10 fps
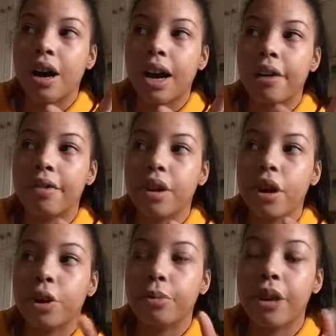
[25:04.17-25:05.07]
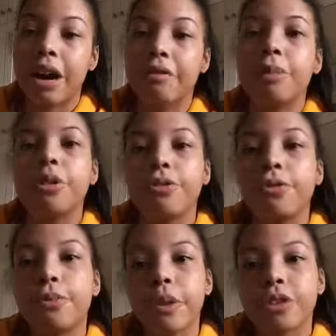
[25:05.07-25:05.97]
have hope you have a
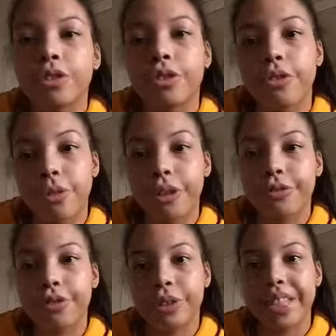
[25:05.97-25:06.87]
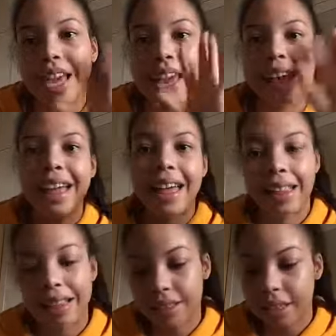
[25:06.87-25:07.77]
beautiful, magical, wonderful day
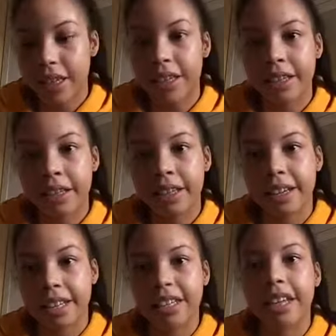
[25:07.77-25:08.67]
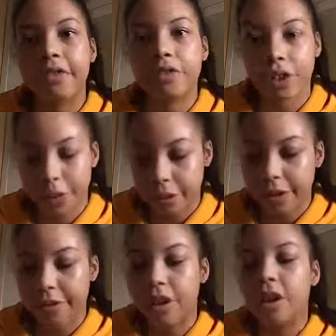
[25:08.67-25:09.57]
and see you in the next day vlog
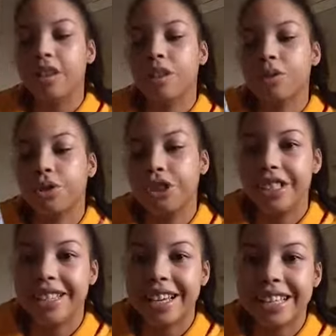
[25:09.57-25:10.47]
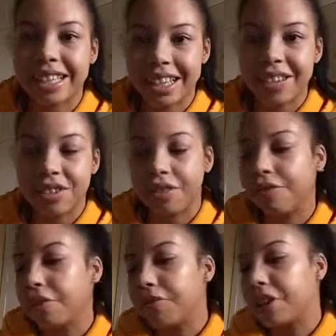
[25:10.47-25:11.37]
whatever that's what she says at the end of
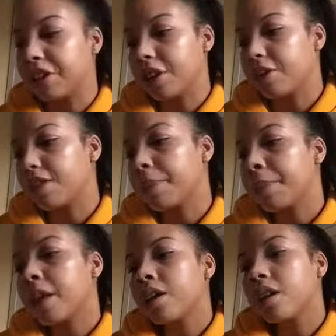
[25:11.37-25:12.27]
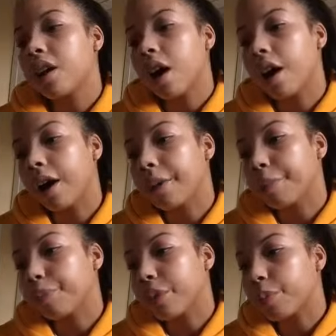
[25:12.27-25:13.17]
her videos
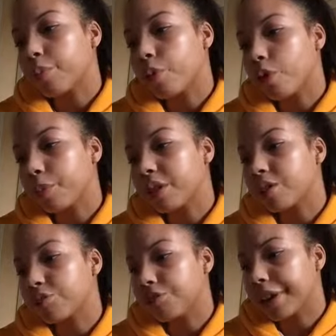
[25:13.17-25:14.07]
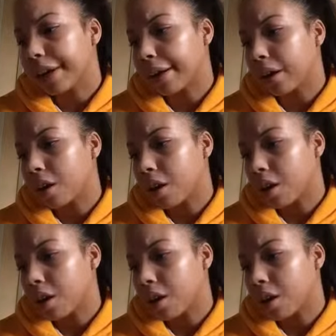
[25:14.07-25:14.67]
um promise ring